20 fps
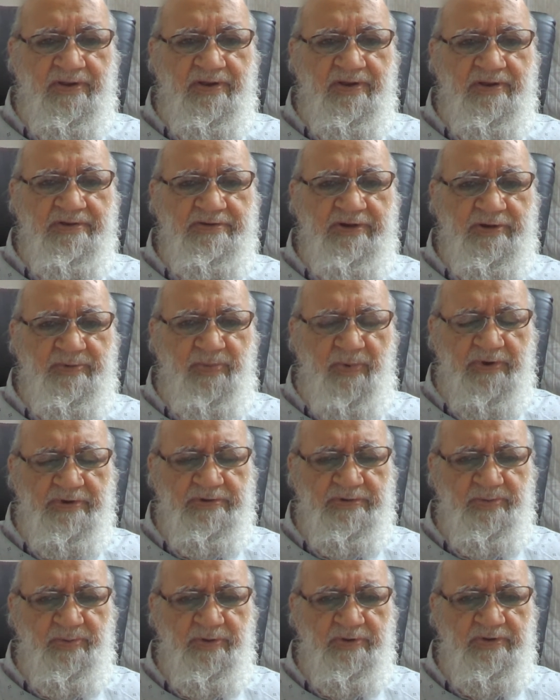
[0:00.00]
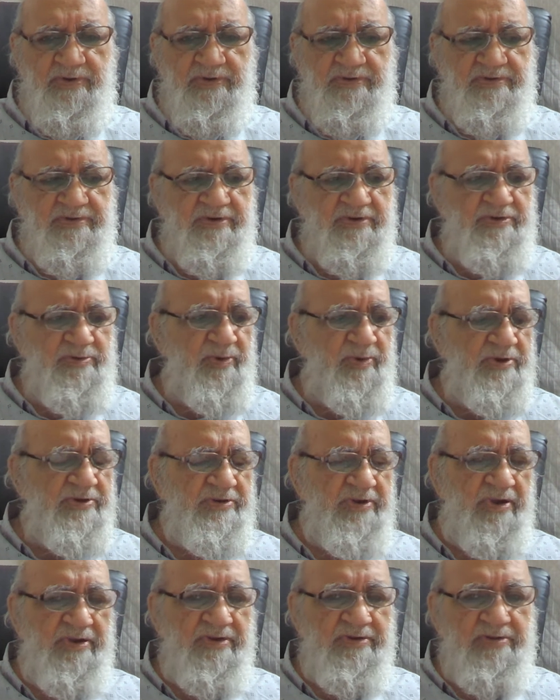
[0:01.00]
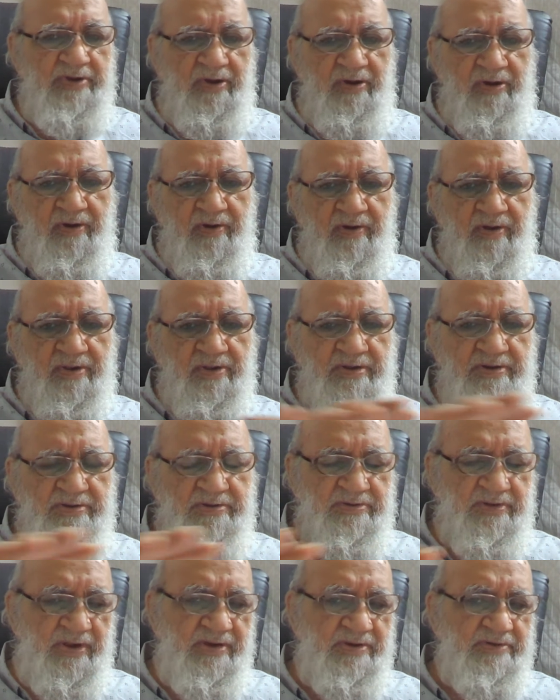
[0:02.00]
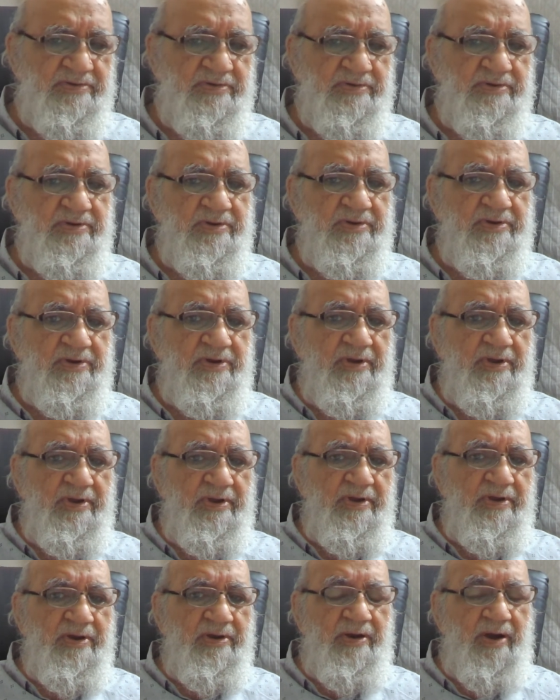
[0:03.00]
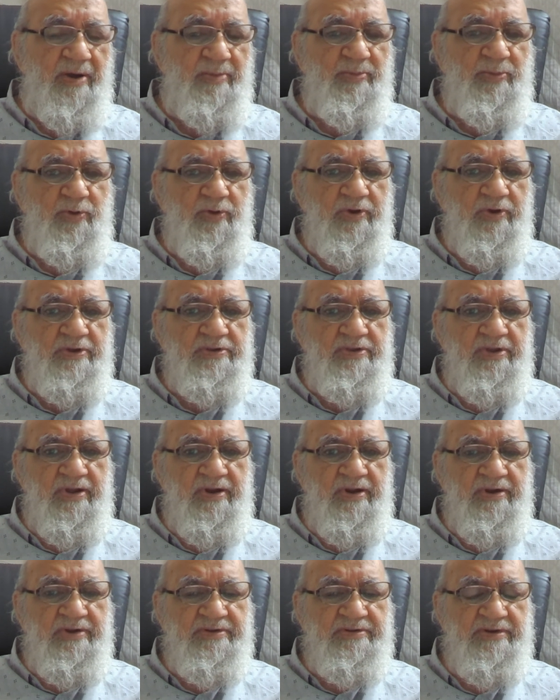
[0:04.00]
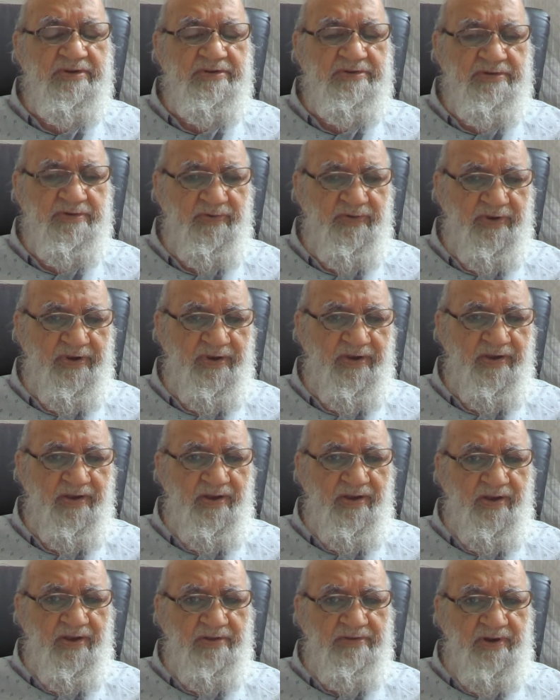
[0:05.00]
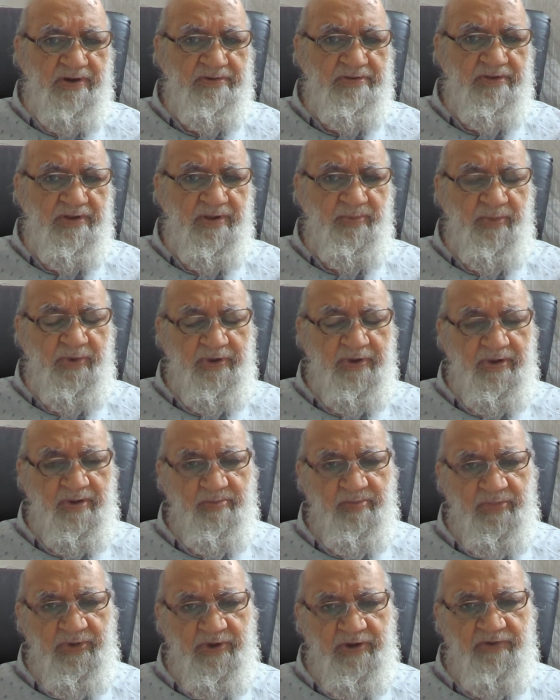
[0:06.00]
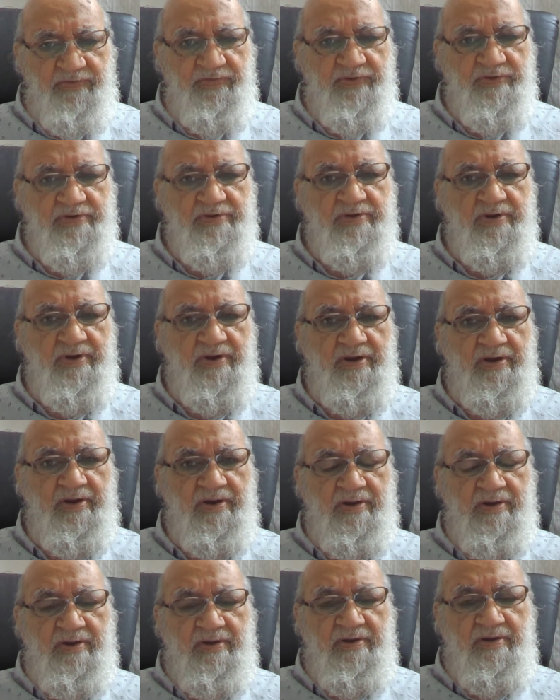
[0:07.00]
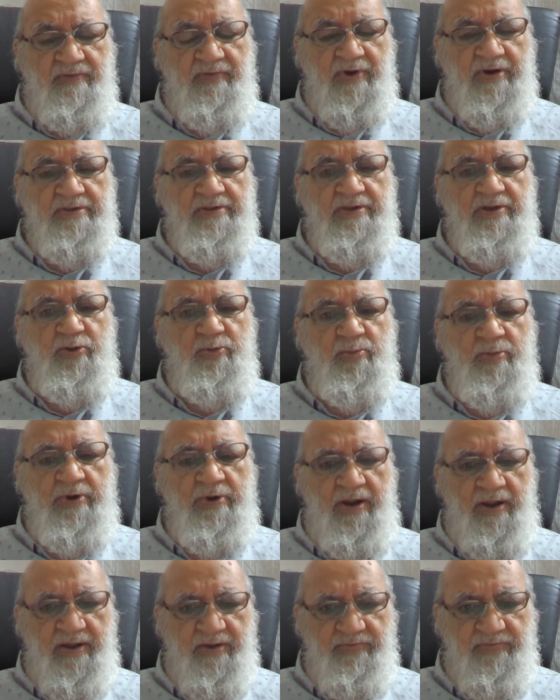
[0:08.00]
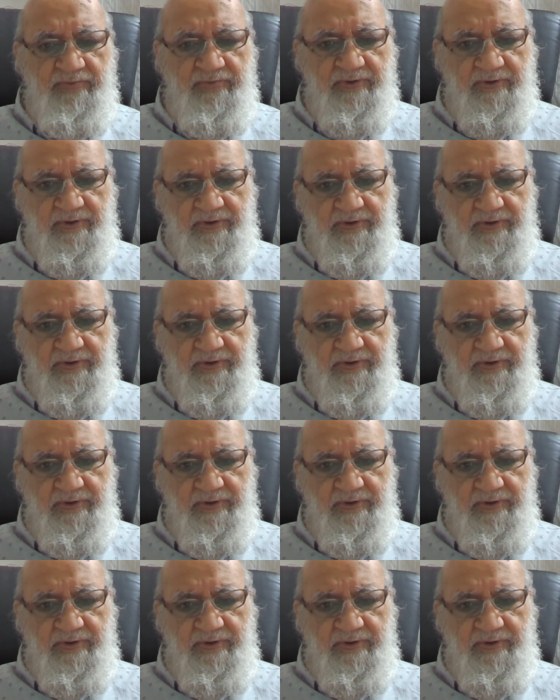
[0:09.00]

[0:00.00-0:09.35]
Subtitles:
Is it possible that just by chance all these things come together in such a way that they become beneficial for the human life?